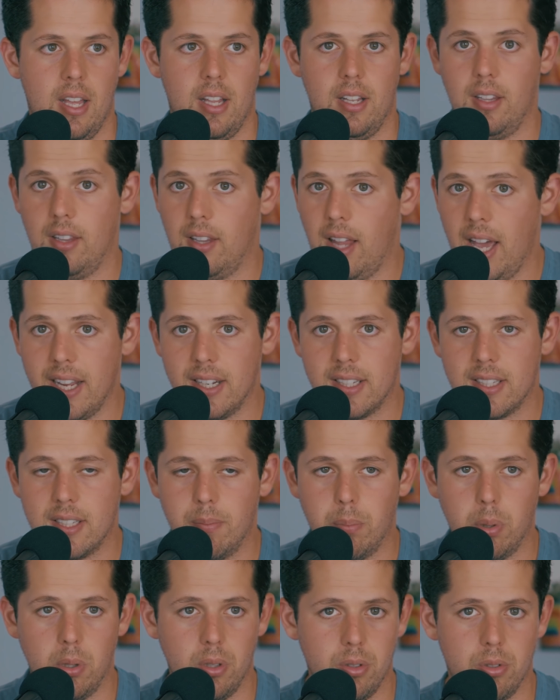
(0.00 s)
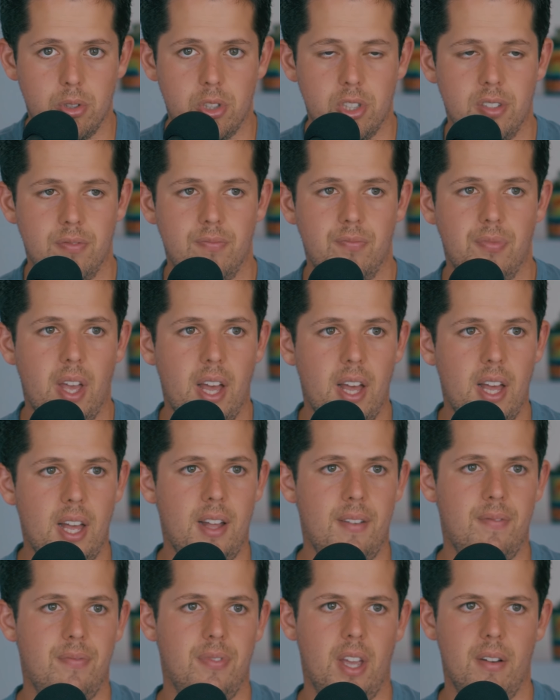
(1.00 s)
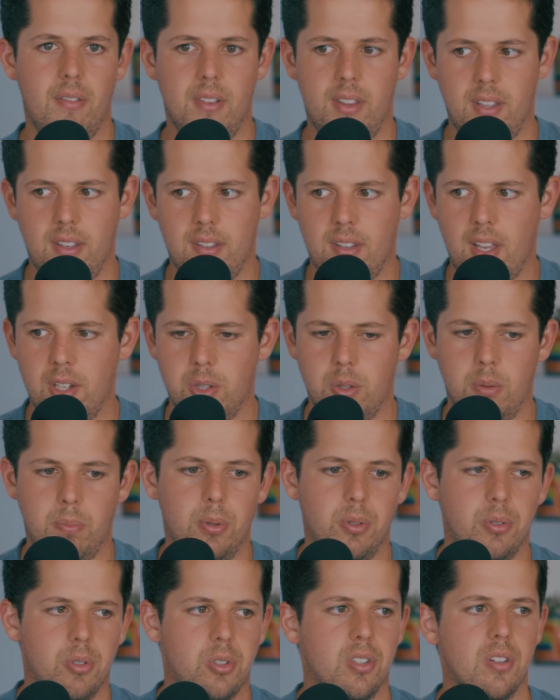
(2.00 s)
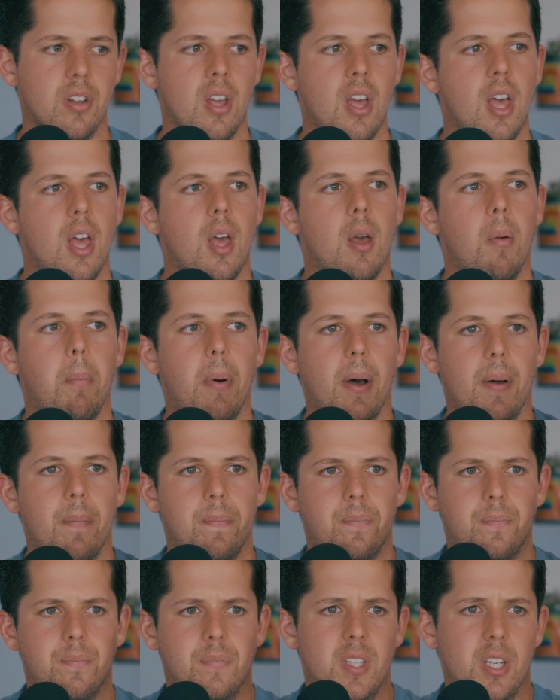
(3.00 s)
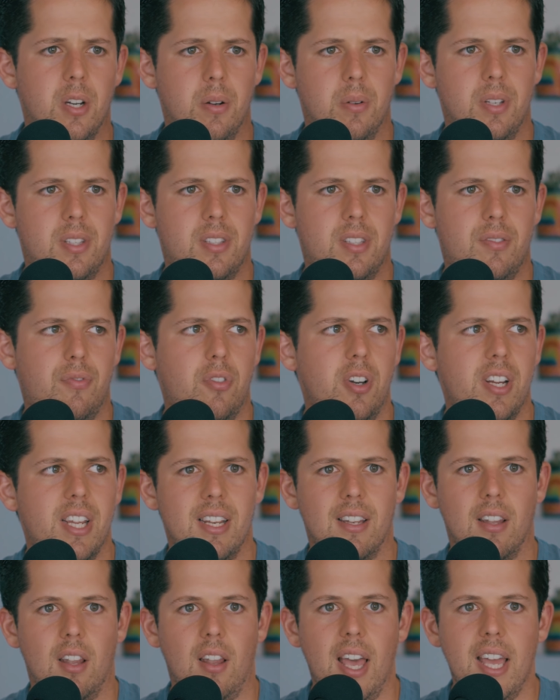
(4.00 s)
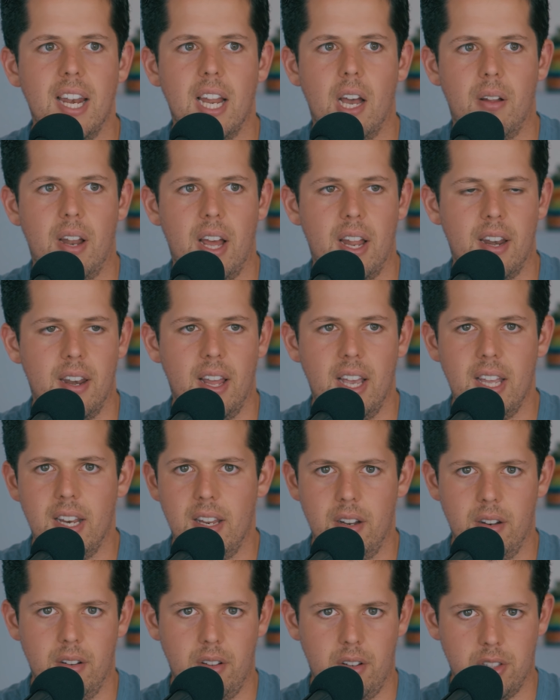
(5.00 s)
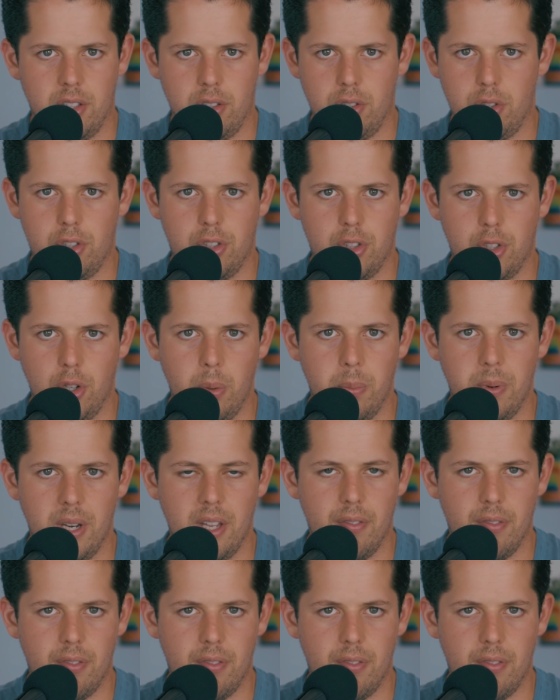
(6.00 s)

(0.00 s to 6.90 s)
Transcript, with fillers: Light pollution, uh, everything ends with pollution, but you know it's freaking light out at night here because there's so many